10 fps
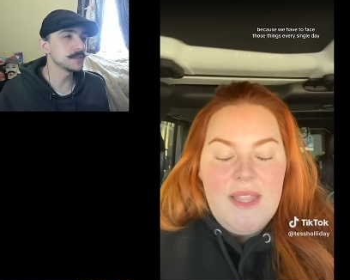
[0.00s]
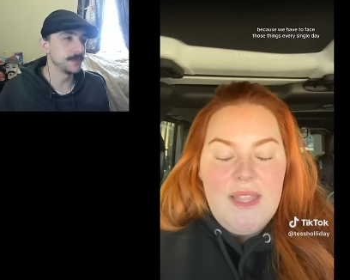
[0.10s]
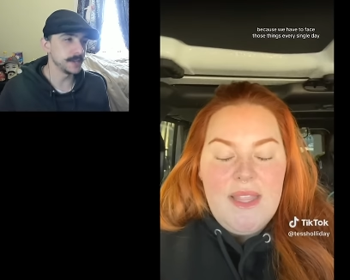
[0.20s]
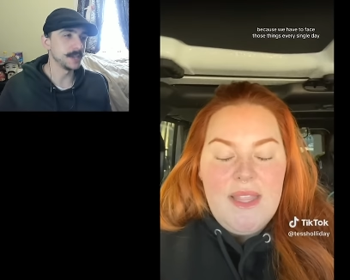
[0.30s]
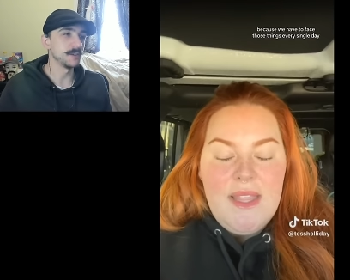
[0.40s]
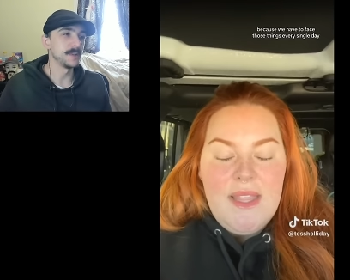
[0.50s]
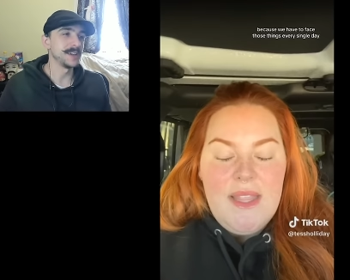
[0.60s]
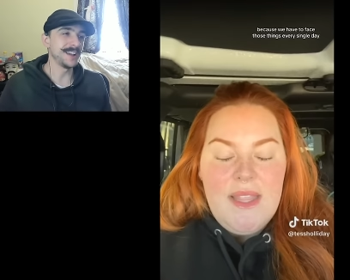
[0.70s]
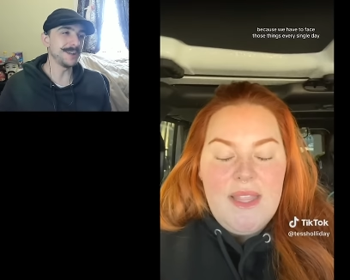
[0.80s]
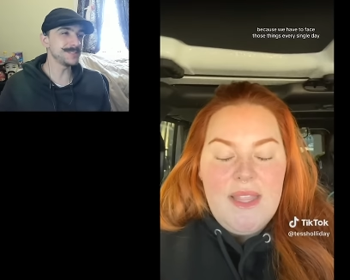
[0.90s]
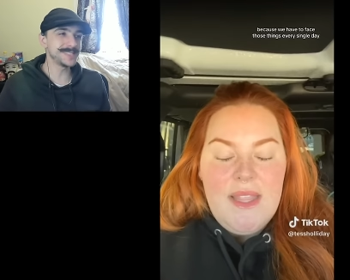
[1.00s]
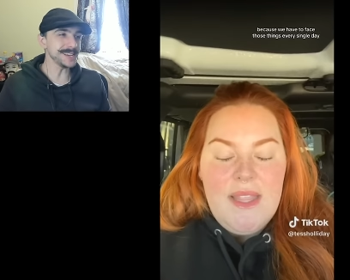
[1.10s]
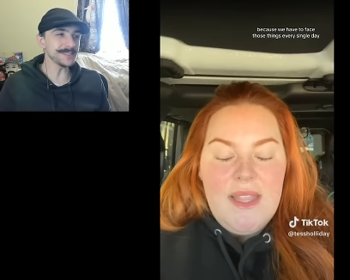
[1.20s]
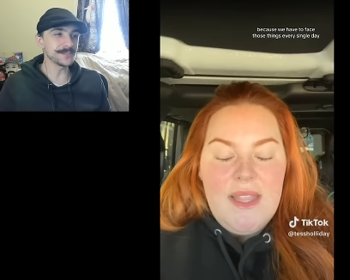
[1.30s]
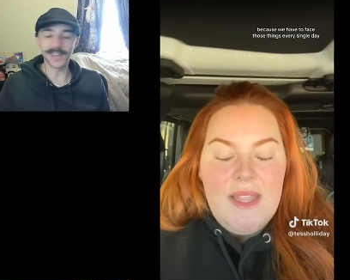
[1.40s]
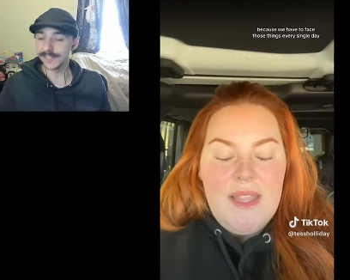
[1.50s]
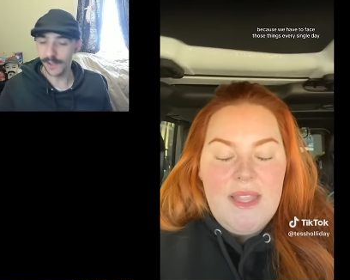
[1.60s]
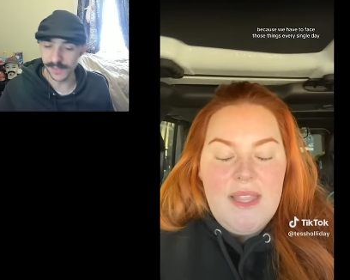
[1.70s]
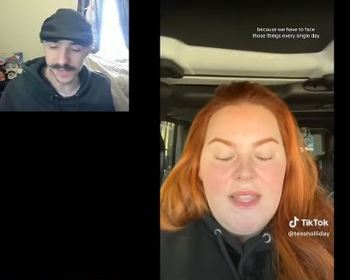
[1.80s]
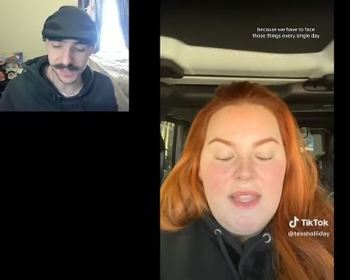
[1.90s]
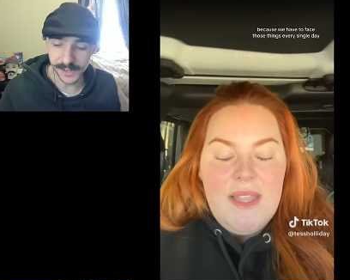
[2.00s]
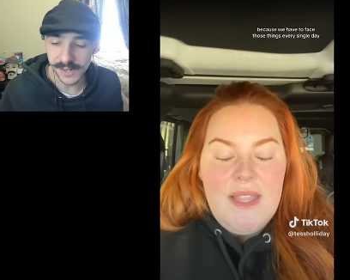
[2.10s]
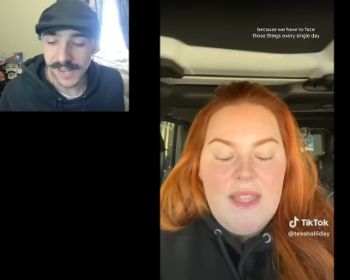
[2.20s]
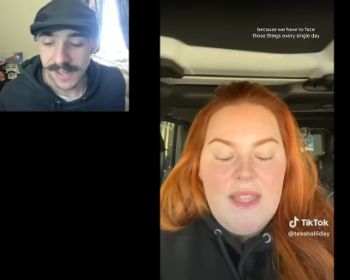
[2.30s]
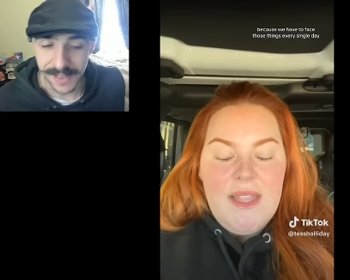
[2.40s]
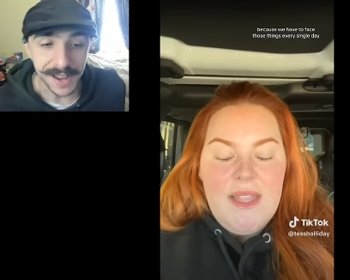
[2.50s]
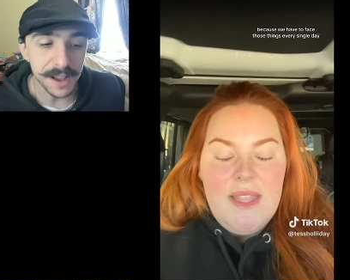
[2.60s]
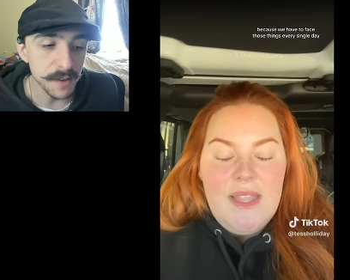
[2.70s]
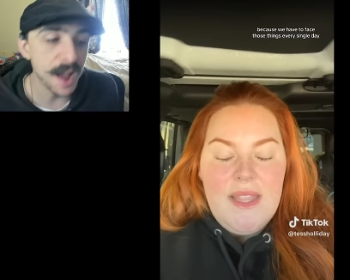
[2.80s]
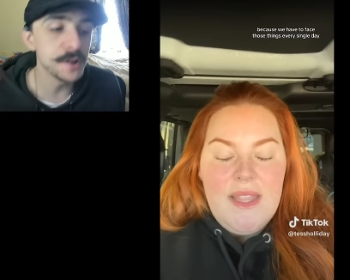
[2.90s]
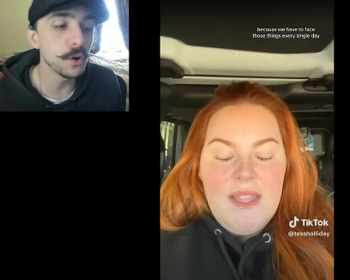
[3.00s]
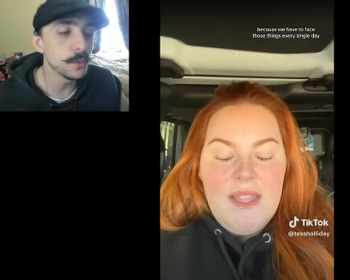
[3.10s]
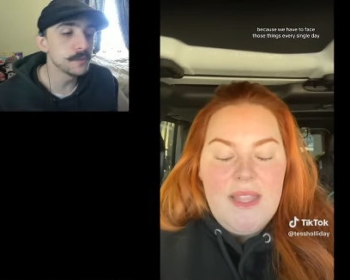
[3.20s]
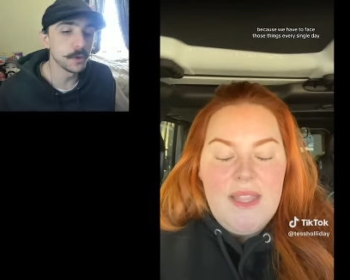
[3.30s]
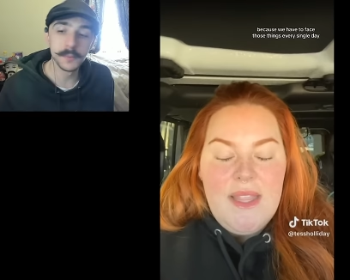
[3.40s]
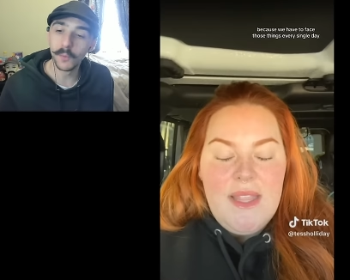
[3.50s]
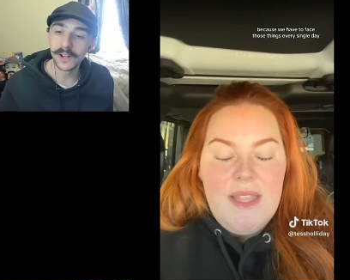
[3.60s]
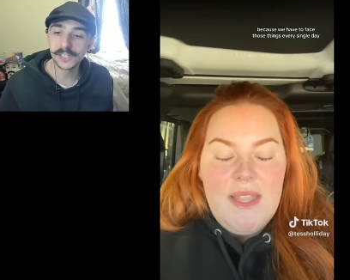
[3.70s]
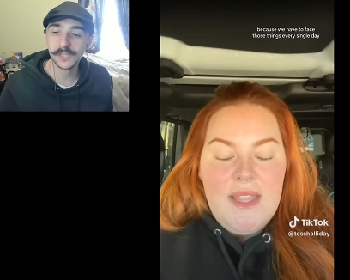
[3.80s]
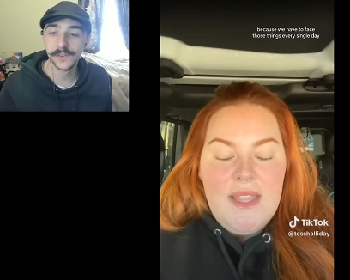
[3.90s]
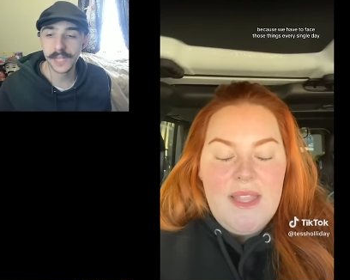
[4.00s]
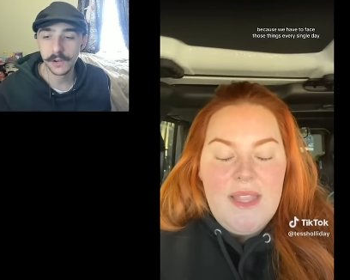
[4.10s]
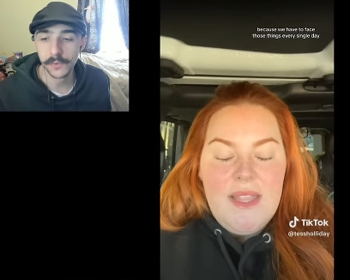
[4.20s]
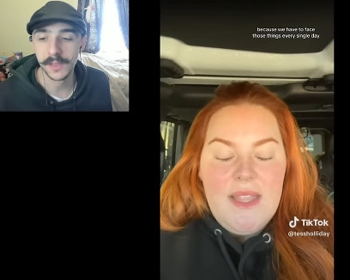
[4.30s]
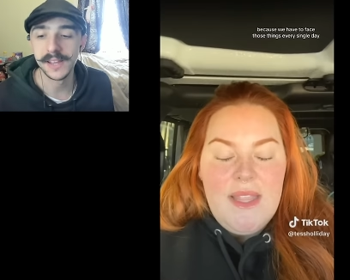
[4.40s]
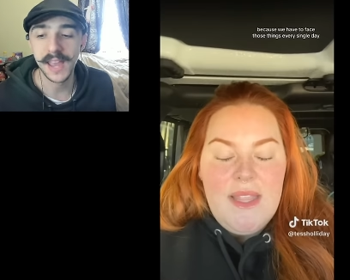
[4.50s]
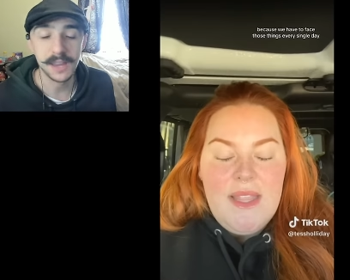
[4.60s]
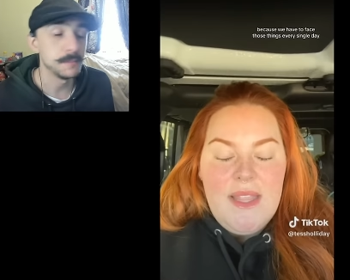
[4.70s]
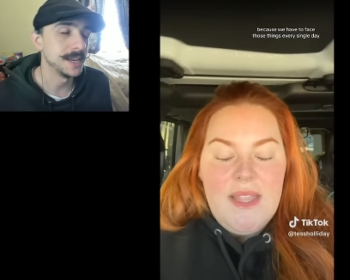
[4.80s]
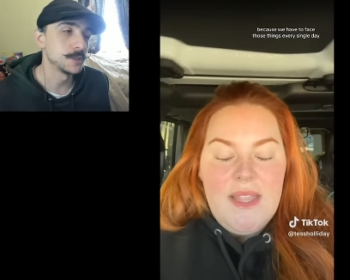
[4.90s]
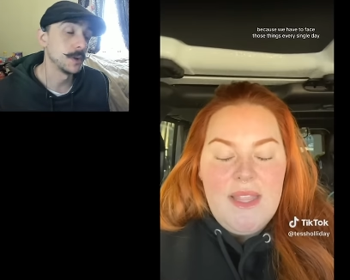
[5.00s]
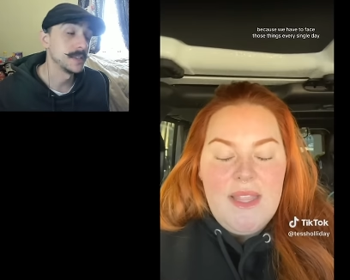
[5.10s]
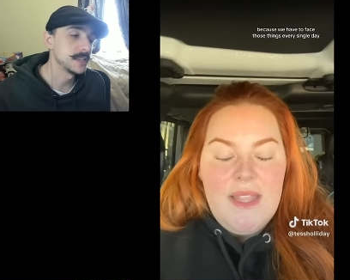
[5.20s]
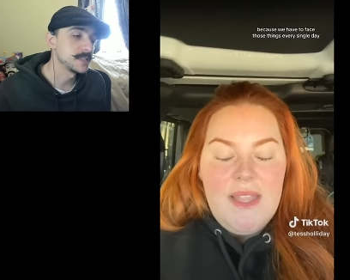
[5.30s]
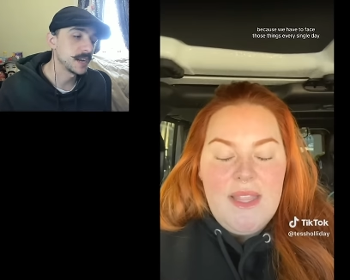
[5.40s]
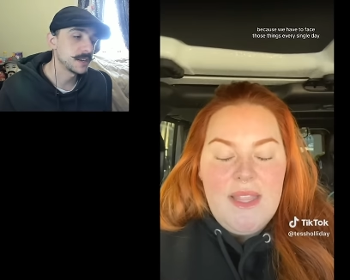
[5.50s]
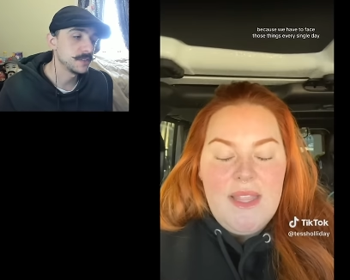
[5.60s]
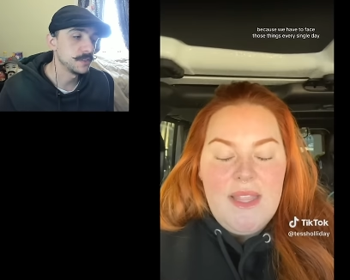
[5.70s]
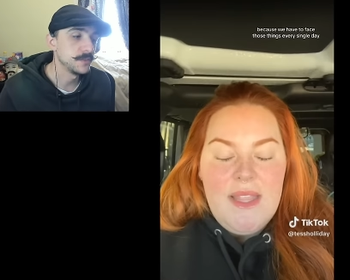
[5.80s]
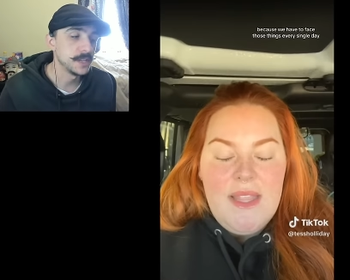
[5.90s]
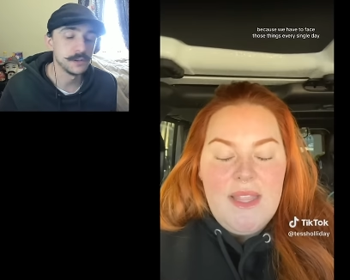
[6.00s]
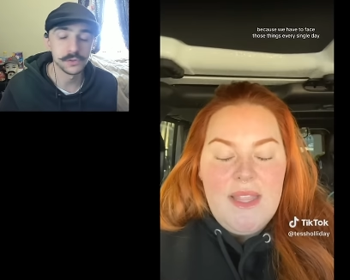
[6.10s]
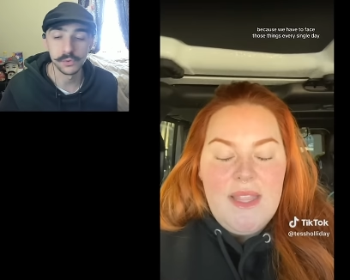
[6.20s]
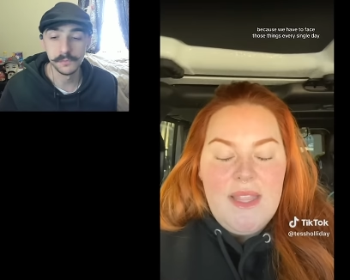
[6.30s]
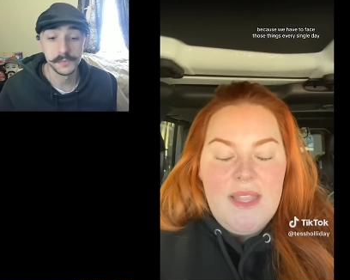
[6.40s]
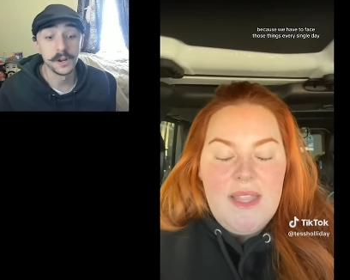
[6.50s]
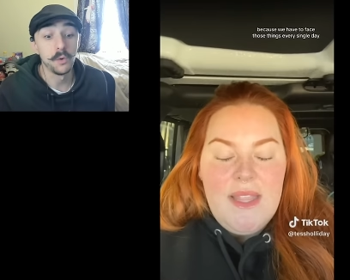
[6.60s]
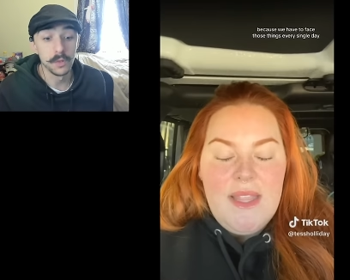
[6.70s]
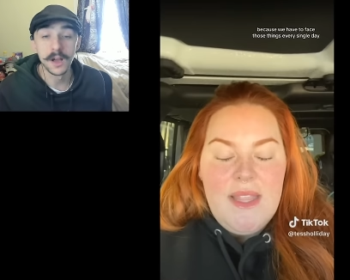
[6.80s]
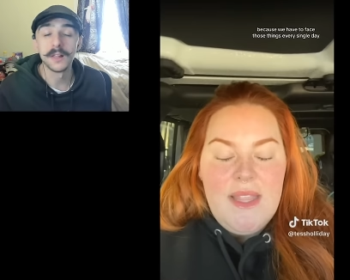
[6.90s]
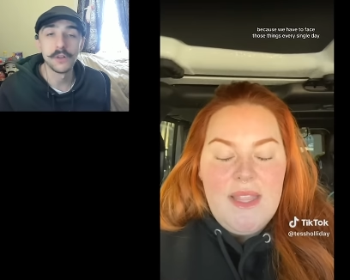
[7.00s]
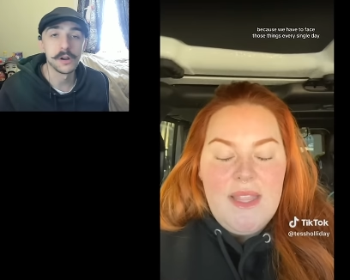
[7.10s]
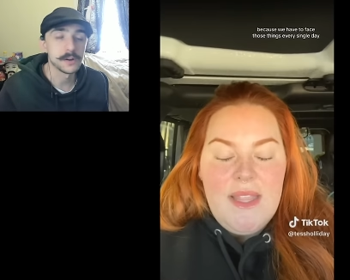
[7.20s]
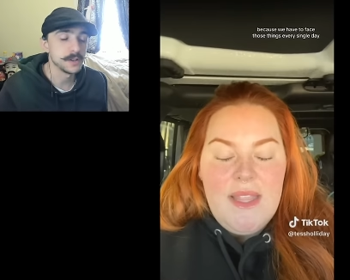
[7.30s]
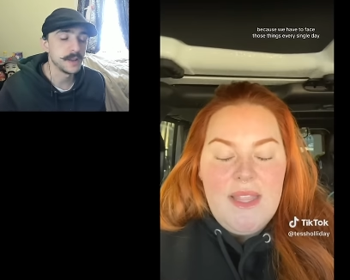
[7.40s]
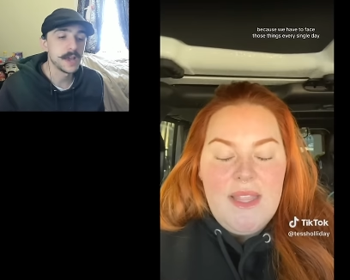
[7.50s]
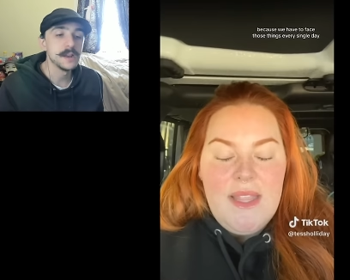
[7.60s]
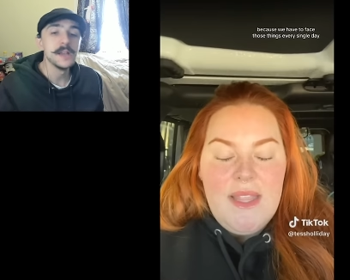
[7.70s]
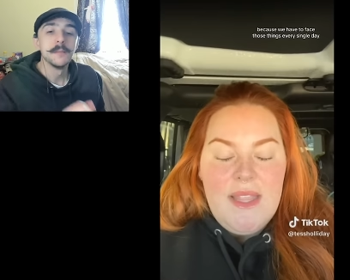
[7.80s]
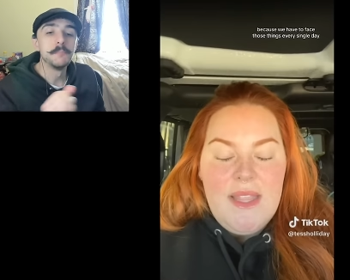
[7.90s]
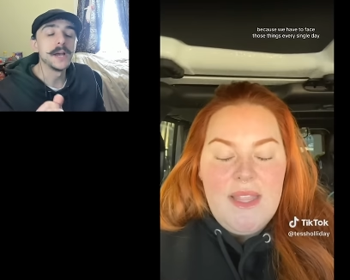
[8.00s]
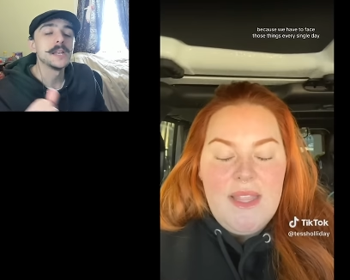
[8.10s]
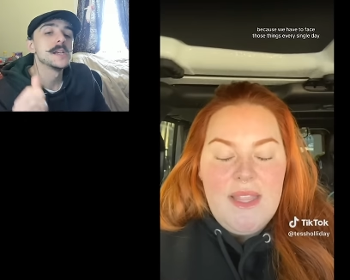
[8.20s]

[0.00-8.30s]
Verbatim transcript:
Speaker 1: video, man? I'm sick of Tess Holliday, dude. Like, I, I know we've only been watching this video for like eight minutes. Well, I guess technically the video is, you know, a lot longer than that. But